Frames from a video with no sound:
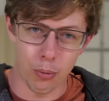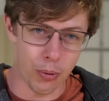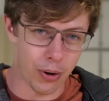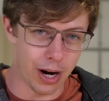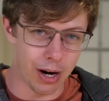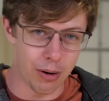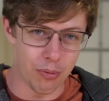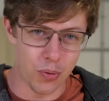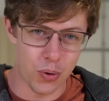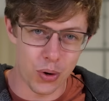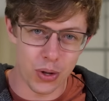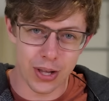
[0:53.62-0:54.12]
what
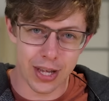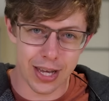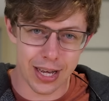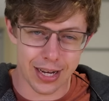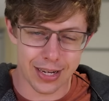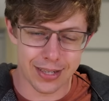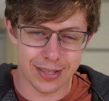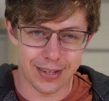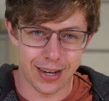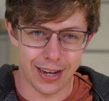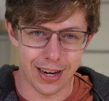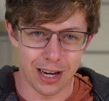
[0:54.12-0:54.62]
I'm really
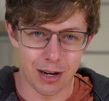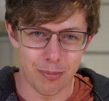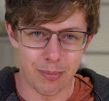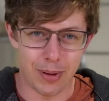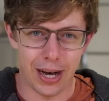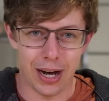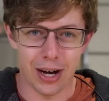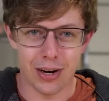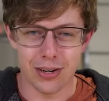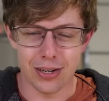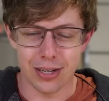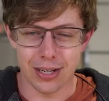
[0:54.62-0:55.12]
excited
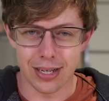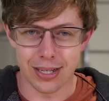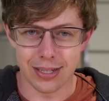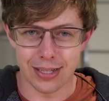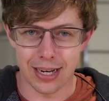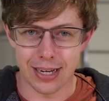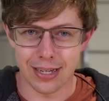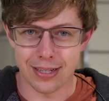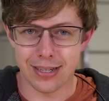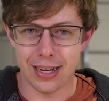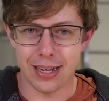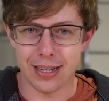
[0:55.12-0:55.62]
about is
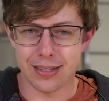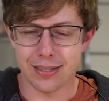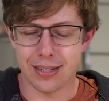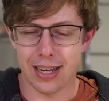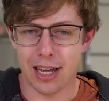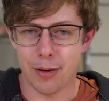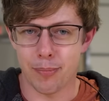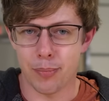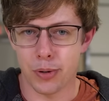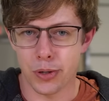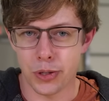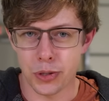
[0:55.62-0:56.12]
I sent
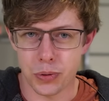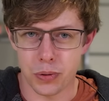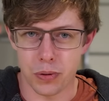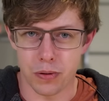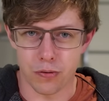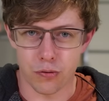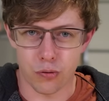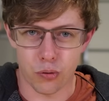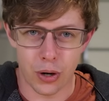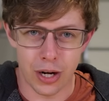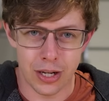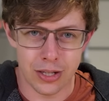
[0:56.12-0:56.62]
samples to a
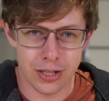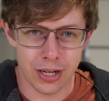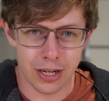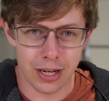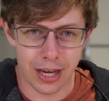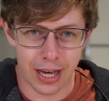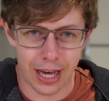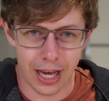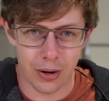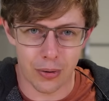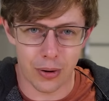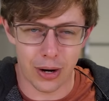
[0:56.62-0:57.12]
forensic
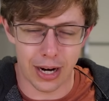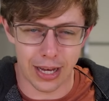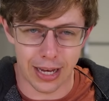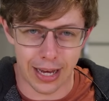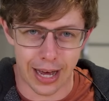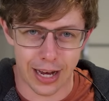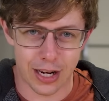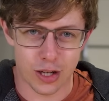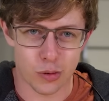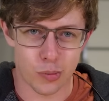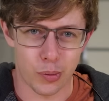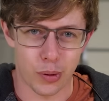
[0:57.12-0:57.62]
handwriting
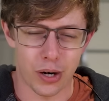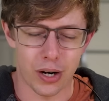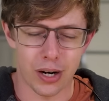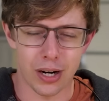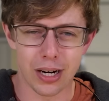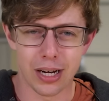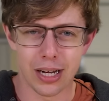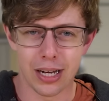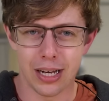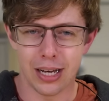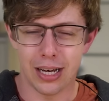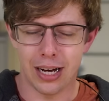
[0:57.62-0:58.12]
expert.
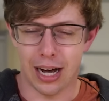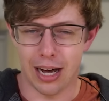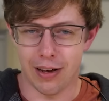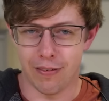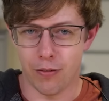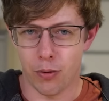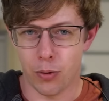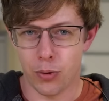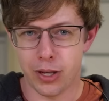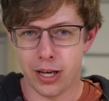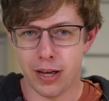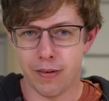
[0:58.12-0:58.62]
I've
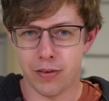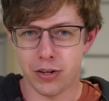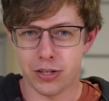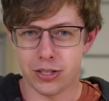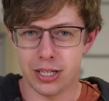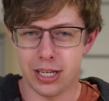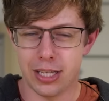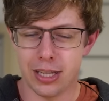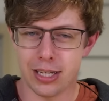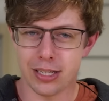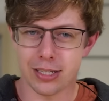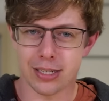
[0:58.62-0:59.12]
only ever
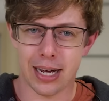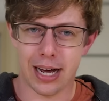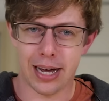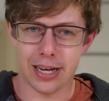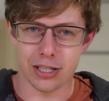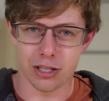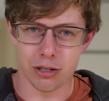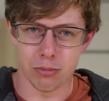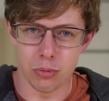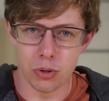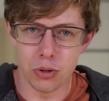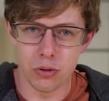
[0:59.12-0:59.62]
seen these
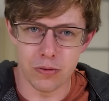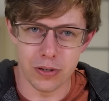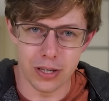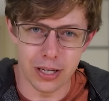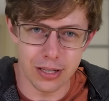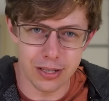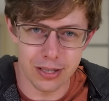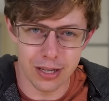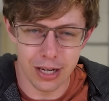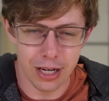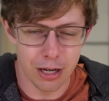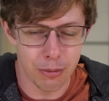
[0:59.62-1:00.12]
guys in
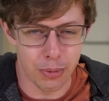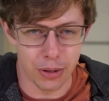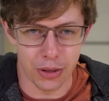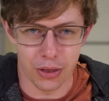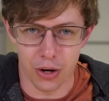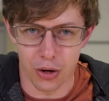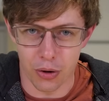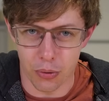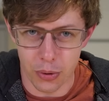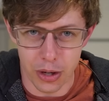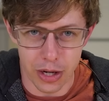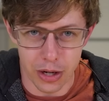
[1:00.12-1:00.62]
movies, but
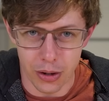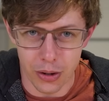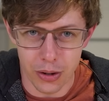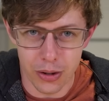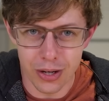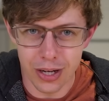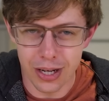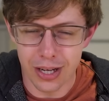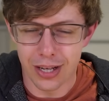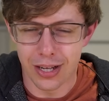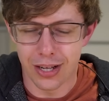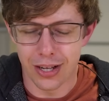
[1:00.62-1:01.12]
they're
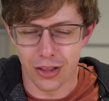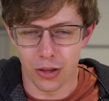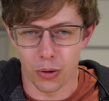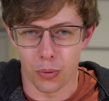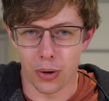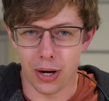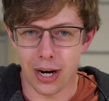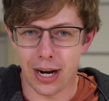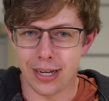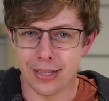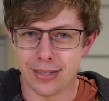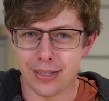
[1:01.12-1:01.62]
real. The
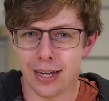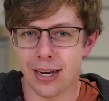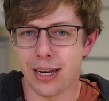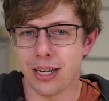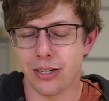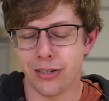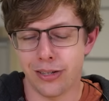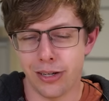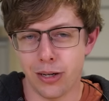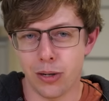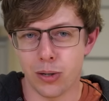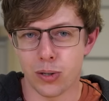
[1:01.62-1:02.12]
one I sent it
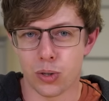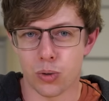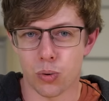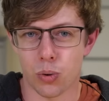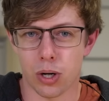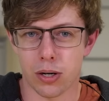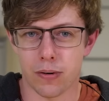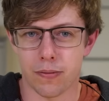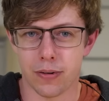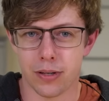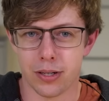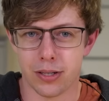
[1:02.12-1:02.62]
to used to
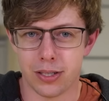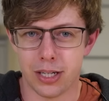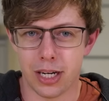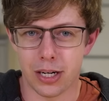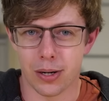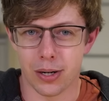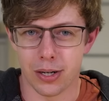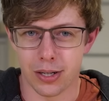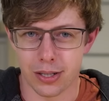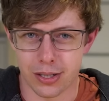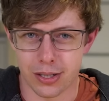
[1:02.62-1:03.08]
work for the Secret